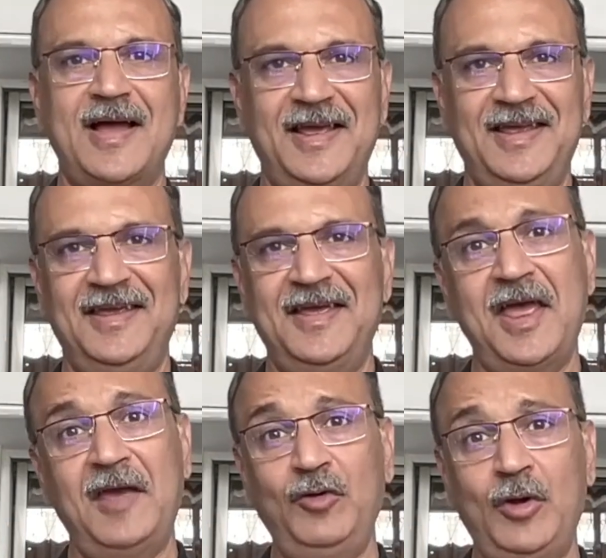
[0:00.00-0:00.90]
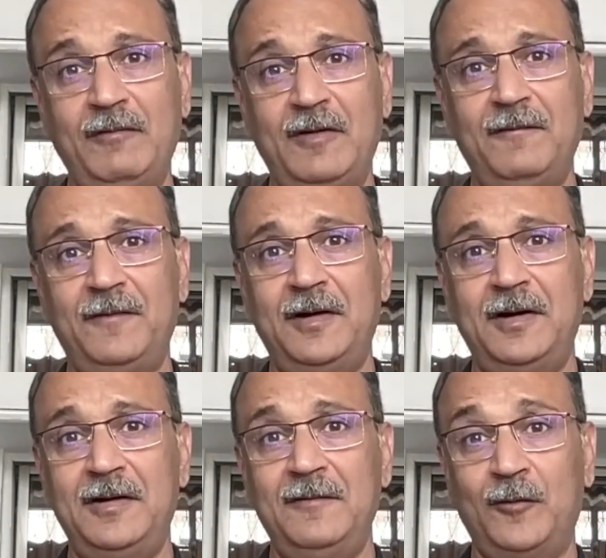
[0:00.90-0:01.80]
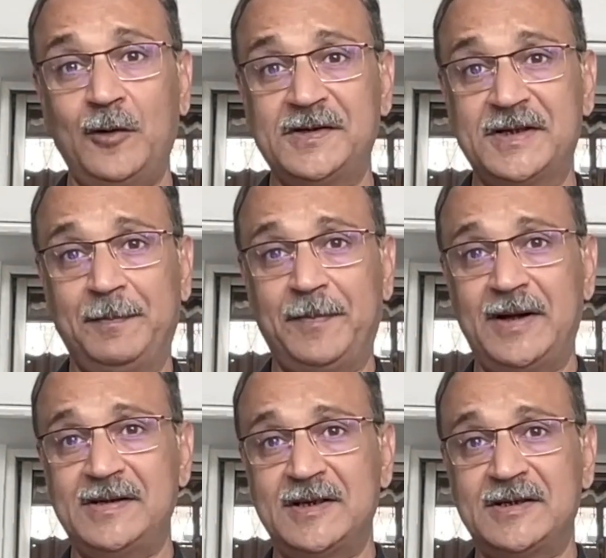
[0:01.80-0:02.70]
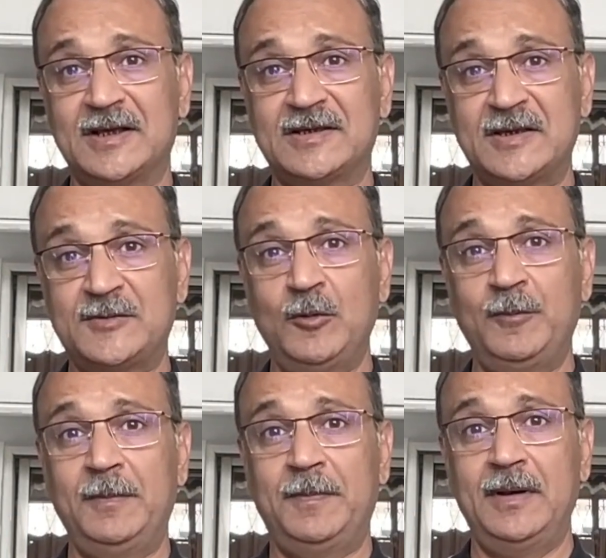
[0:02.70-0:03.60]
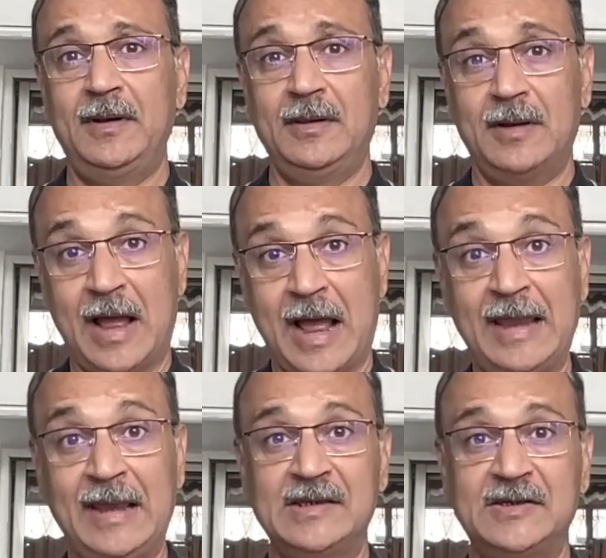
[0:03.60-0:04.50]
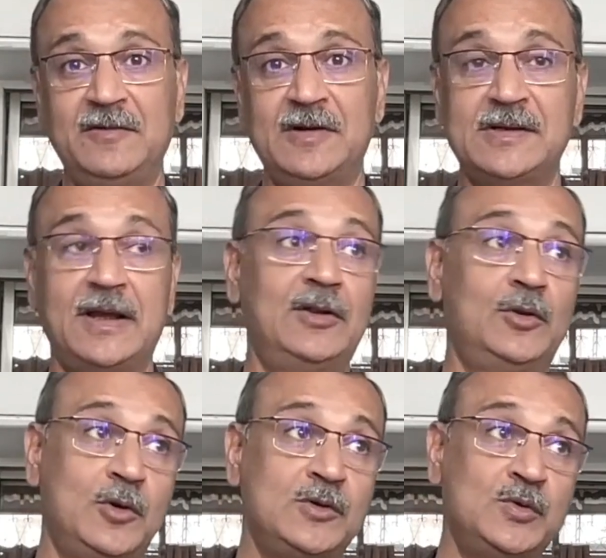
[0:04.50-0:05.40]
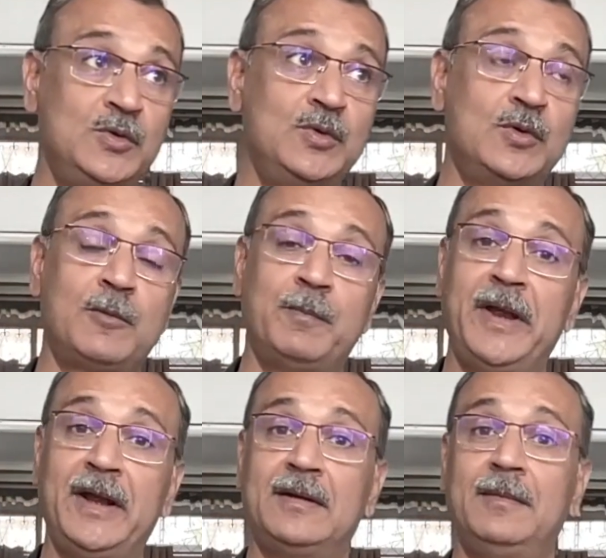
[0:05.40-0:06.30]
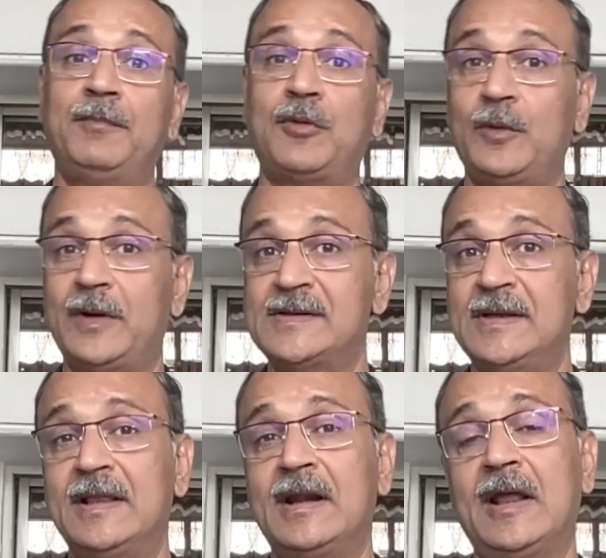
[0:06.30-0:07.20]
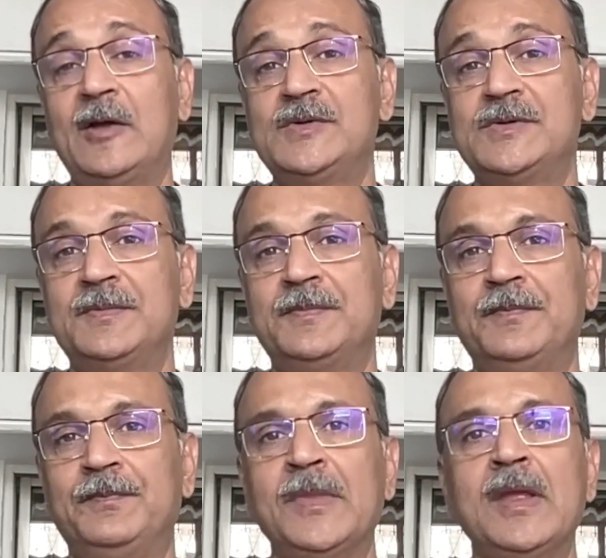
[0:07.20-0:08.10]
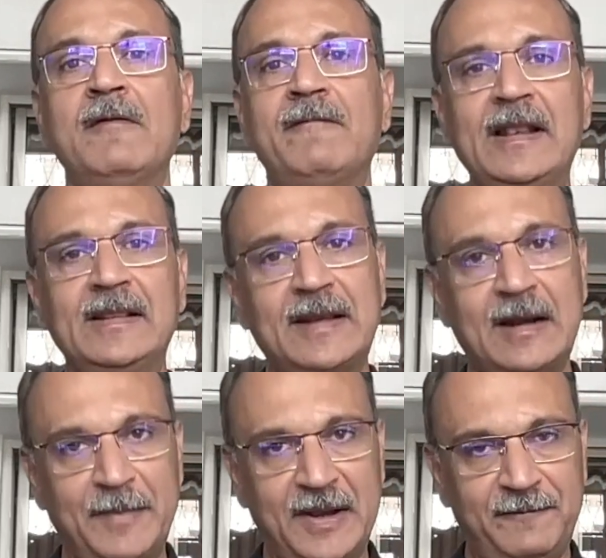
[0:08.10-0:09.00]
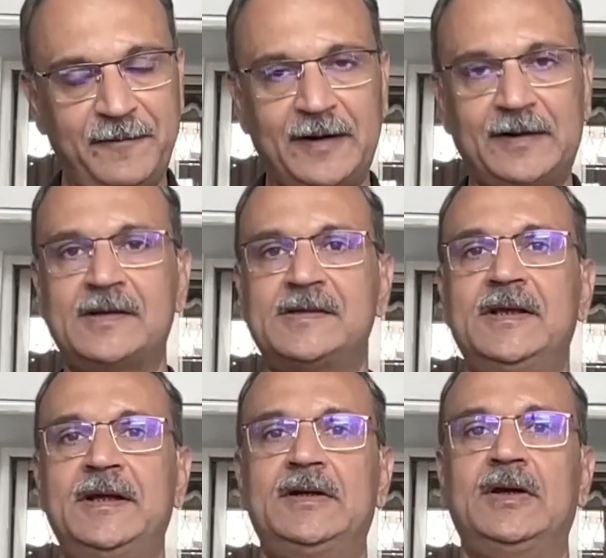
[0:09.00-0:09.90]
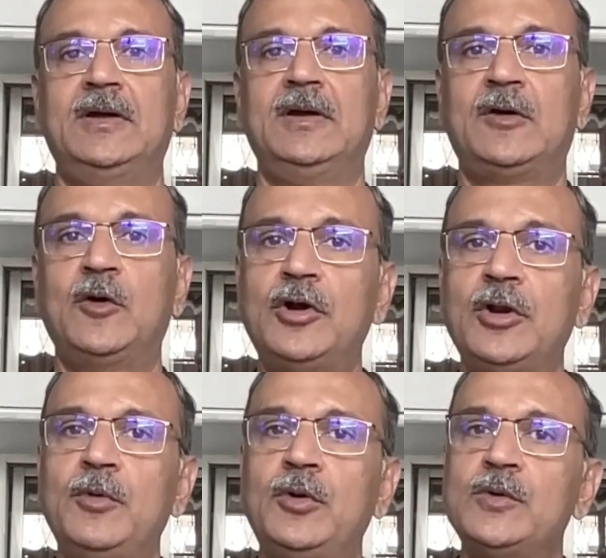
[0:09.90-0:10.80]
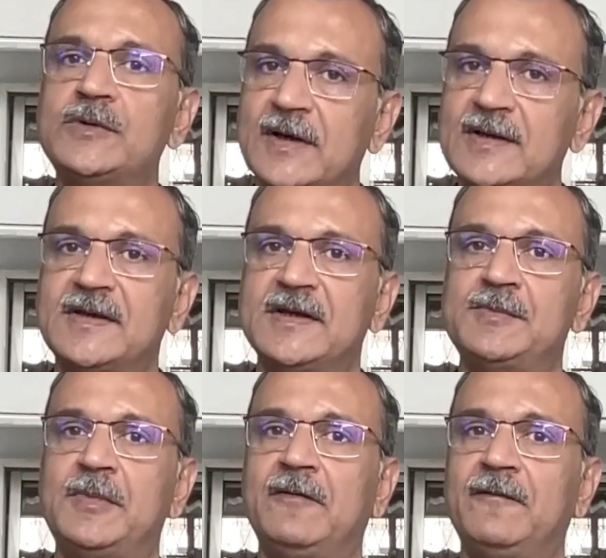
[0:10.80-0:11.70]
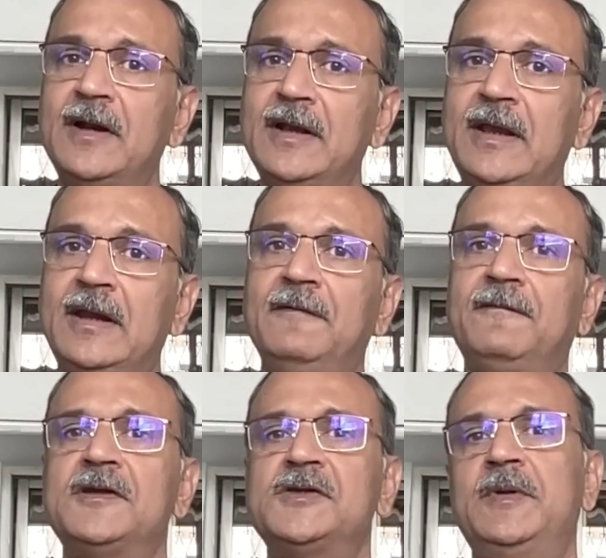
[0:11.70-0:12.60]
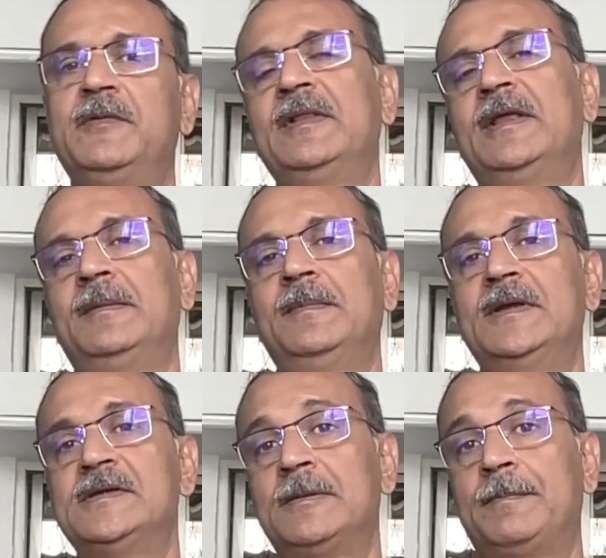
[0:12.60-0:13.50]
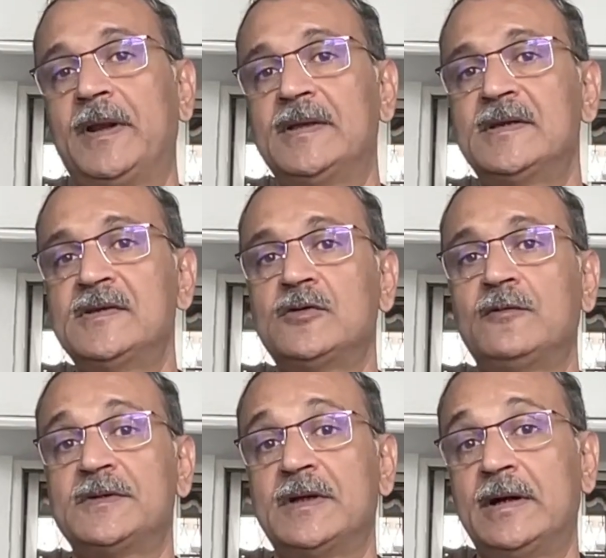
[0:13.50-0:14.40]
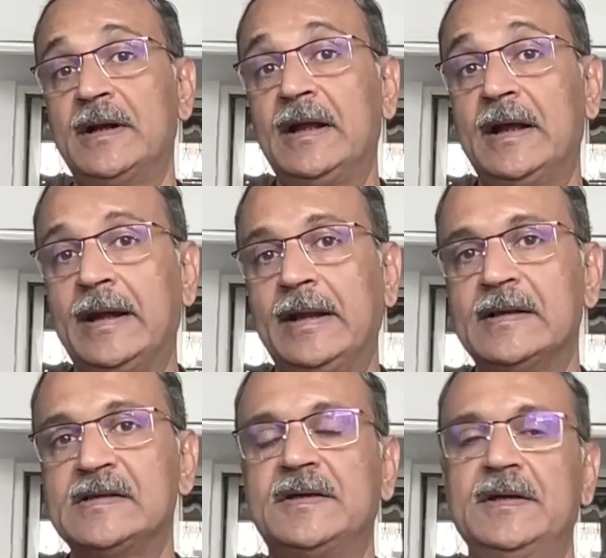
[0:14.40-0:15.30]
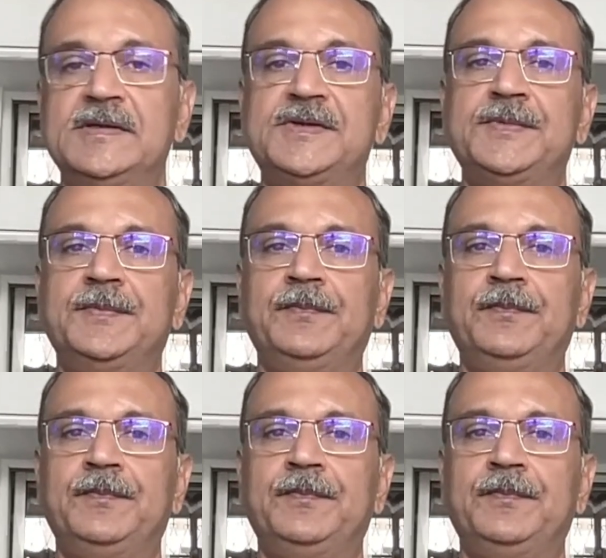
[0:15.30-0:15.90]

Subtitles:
Hi, have you ever wondered what separates the successful people, the high achievers, and those who do not make progress in their lives? While there are many factors that contribute to success, but one key difference between them is the presence of certain critical skills.